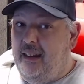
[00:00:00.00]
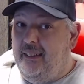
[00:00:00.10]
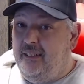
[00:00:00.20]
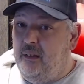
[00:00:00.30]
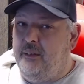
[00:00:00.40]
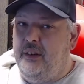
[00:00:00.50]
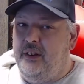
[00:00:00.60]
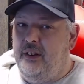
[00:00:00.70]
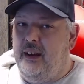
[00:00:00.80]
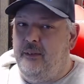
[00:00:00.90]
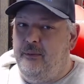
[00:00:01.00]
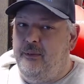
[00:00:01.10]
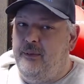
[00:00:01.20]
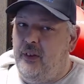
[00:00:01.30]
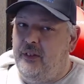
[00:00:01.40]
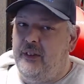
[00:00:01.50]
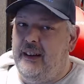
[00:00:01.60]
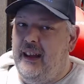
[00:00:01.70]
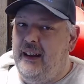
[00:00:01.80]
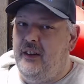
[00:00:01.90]
So if you do get falsely
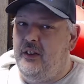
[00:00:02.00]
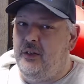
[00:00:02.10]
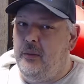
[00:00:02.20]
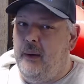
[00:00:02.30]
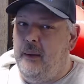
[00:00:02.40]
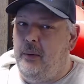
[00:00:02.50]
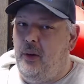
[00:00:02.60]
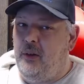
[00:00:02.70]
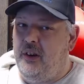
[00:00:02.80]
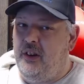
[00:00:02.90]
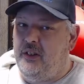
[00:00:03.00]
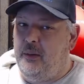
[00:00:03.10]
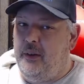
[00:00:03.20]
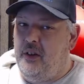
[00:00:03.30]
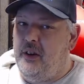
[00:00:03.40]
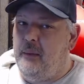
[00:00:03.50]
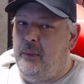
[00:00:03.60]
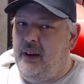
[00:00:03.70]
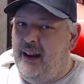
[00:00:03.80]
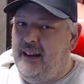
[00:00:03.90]
diagnosed with bipolar, usually what you'll get
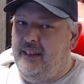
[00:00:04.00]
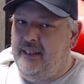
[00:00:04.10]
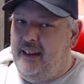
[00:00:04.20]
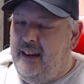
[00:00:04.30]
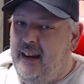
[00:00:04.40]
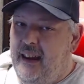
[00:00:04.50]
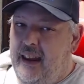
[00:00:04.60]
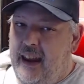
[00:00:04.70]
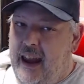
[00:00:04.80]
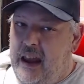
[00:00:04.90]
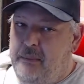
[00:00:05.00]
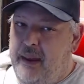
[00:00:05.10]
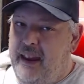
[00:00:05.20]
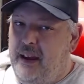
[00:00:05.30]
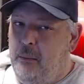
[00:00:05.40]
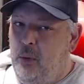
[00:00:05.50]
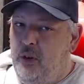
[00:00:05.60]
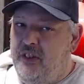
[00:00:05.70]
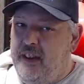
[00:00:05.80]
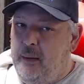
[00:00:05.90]
put on is an AP and a
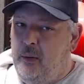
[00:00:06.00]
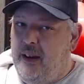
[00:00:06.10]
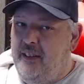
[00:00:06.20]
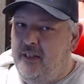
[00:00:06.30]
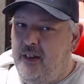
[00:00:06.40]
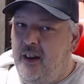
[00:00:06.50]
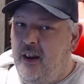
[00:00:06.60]
mood stabilizer.